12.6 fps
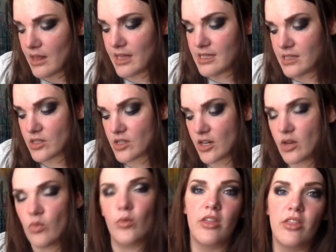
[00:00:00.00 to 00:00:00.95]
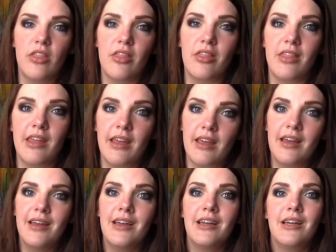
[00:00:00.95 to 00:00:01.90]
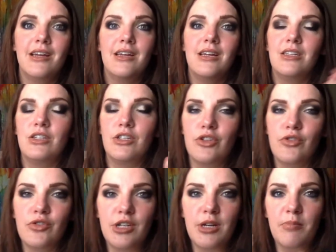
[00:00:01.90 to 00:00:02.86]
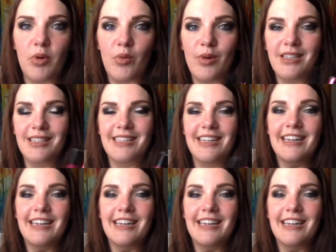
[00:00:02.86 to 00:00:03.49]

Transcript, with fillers: Let's start with the two cheaper ones.